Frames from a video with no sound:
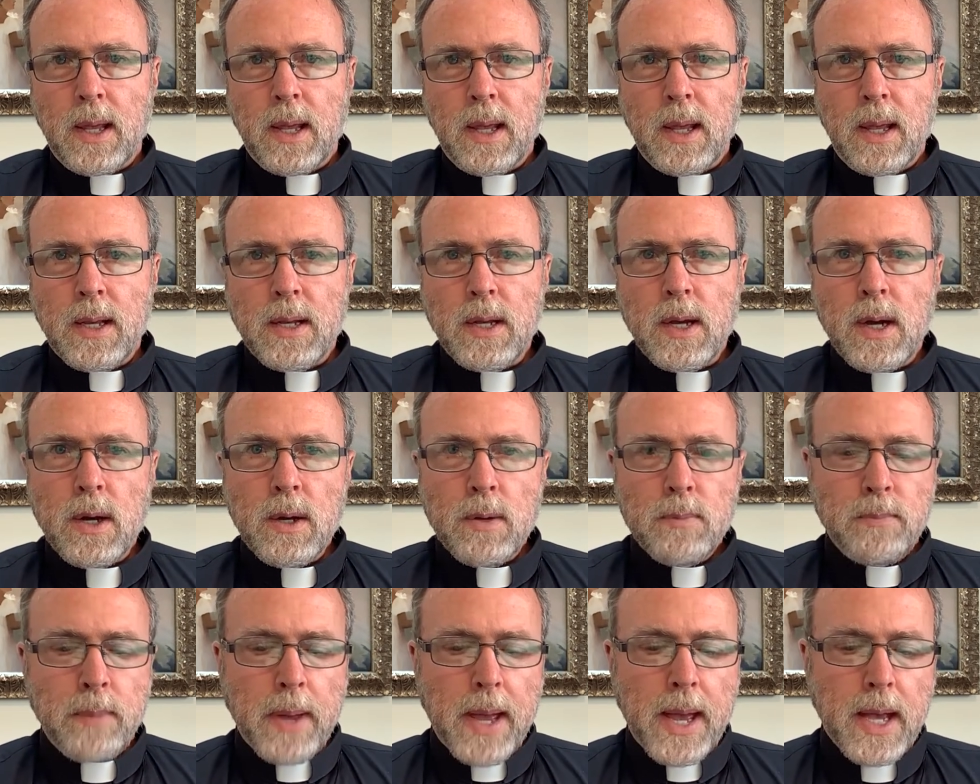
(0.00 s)
and
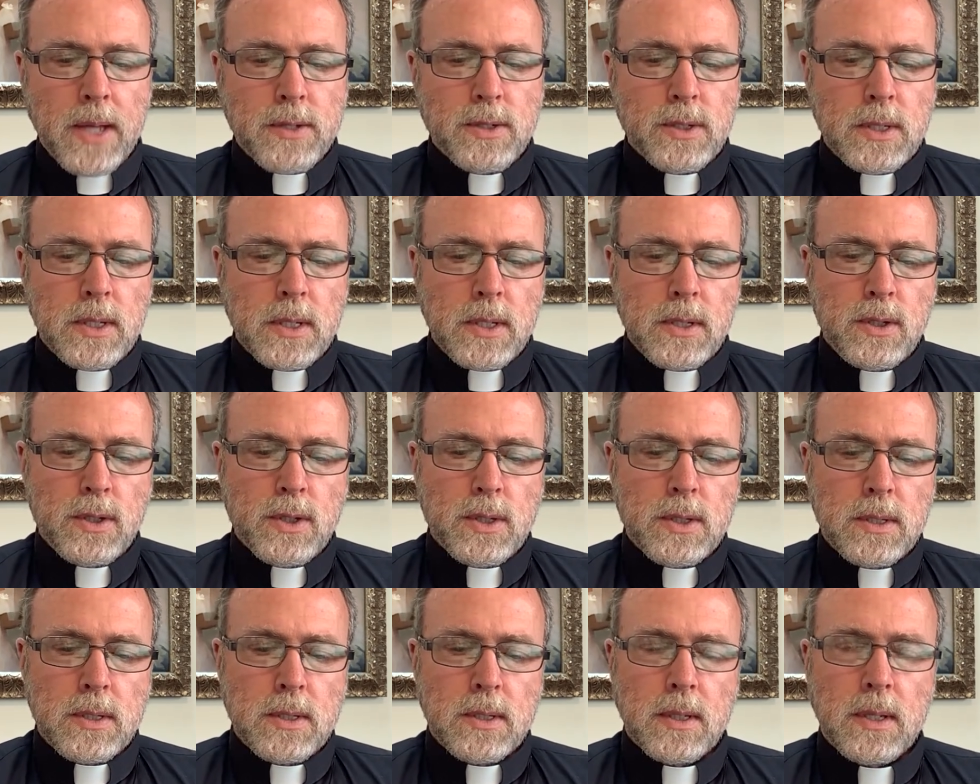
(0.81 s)
our
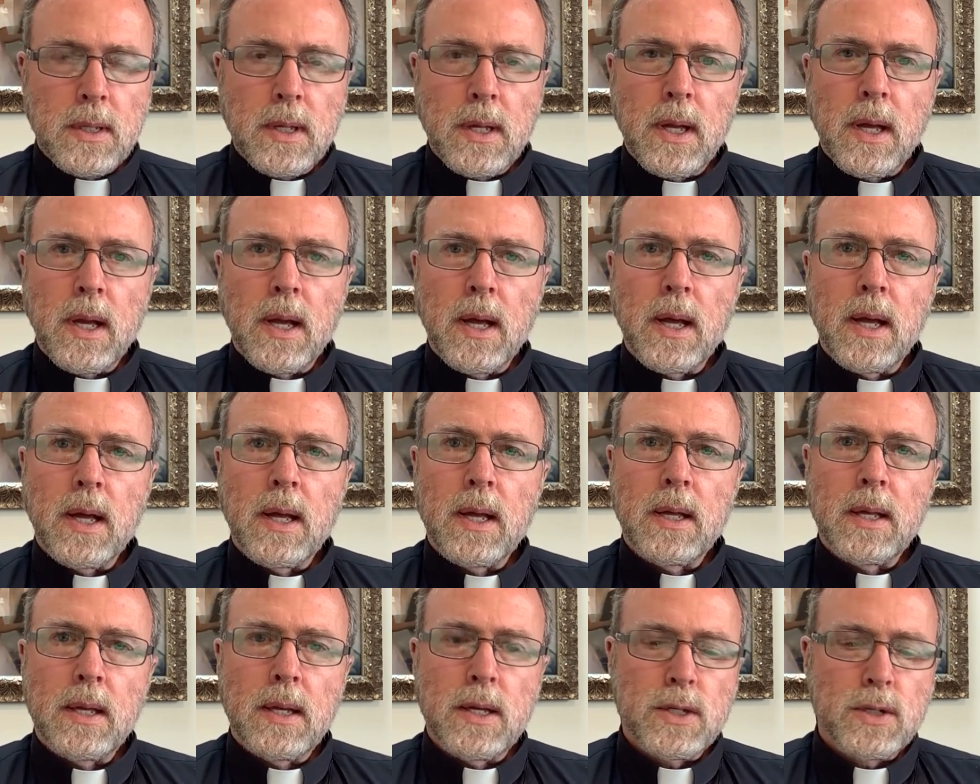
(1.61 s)
passage
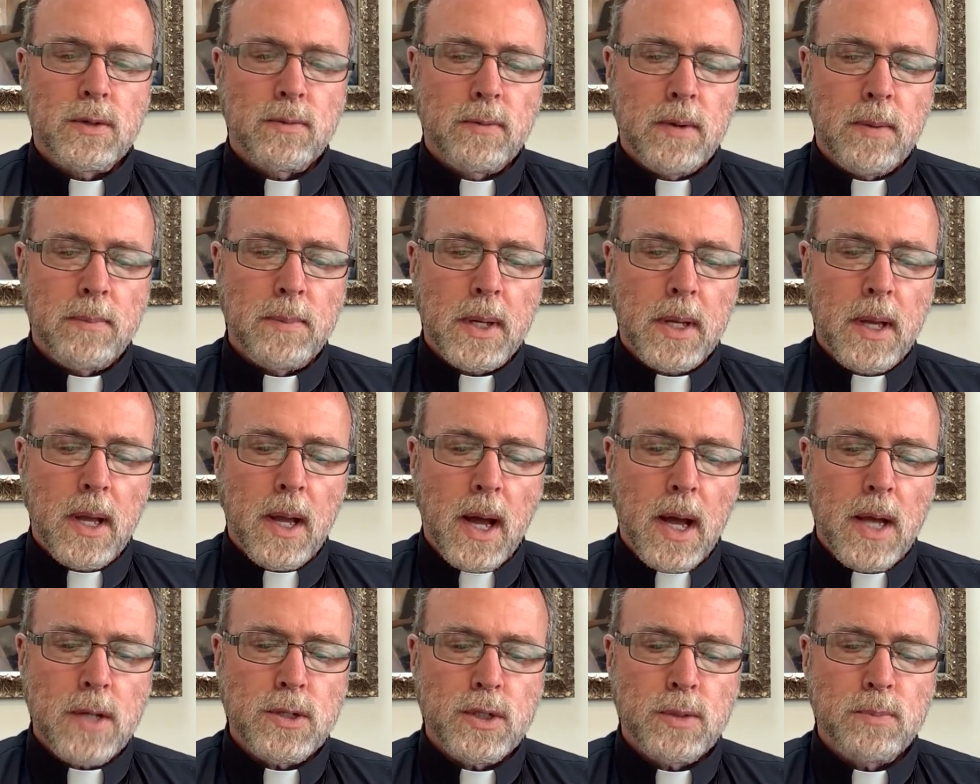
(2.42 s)
uh, is from the
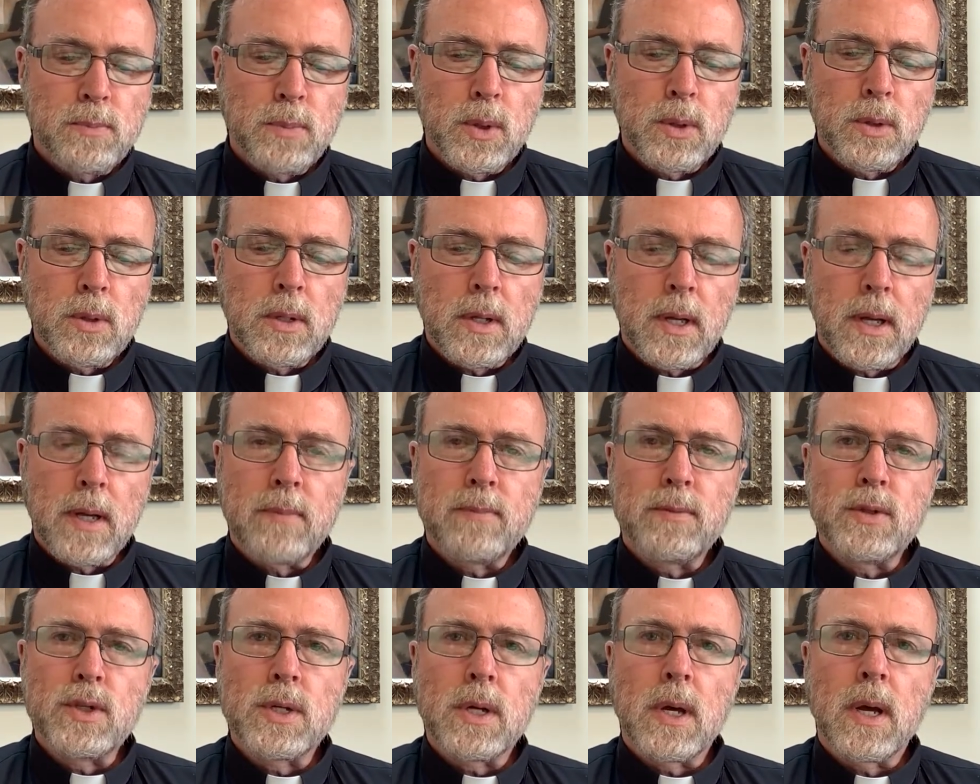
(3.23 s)
Gospel
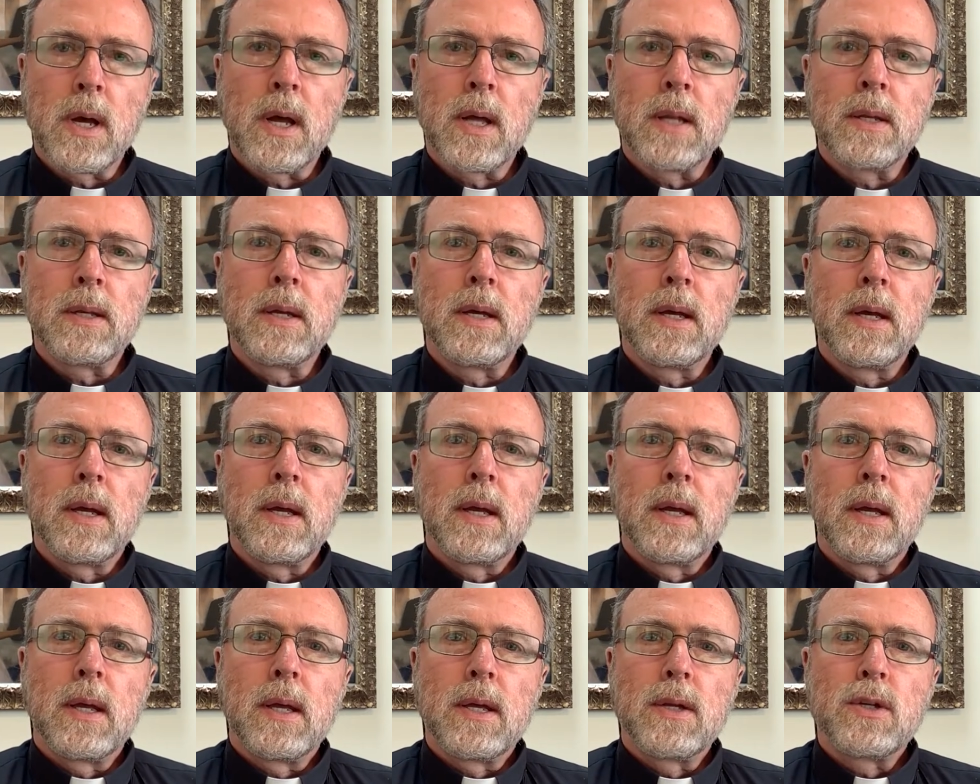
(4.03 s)
of John,
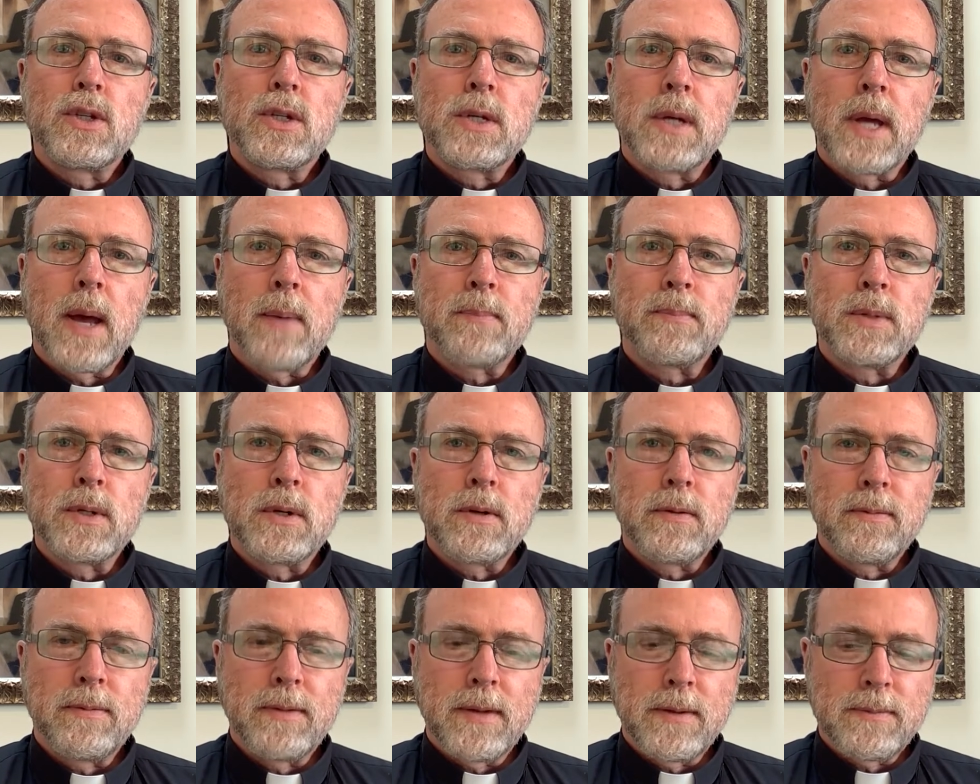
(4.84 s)
chapter
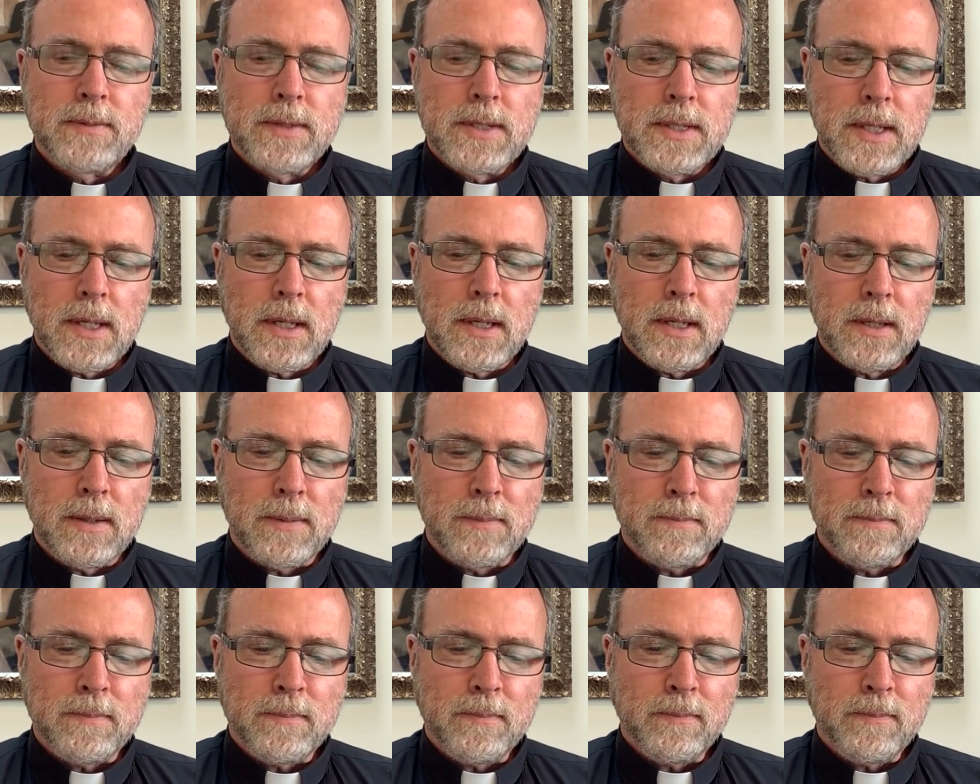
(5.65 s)
15.